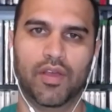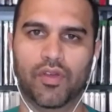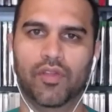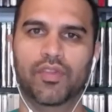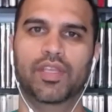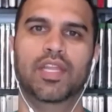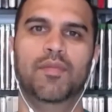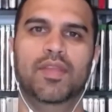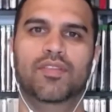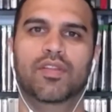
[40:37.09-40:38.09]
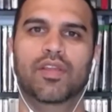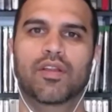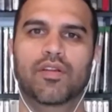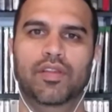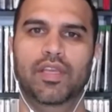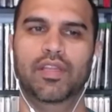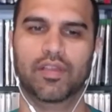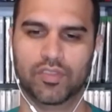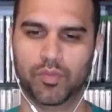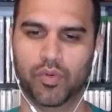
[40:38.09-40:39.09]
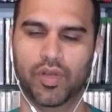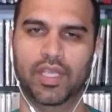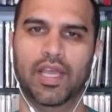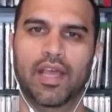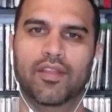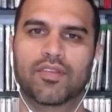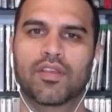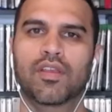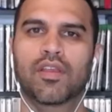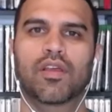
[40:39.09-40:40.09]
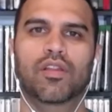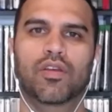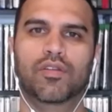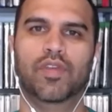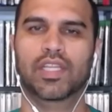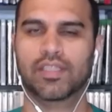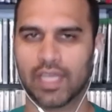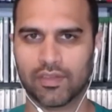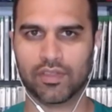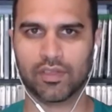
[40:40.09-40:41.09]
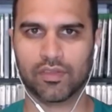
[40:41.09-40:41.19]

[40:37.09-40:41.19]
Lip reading: all the enemies in there and the supporting cast looked fantastic.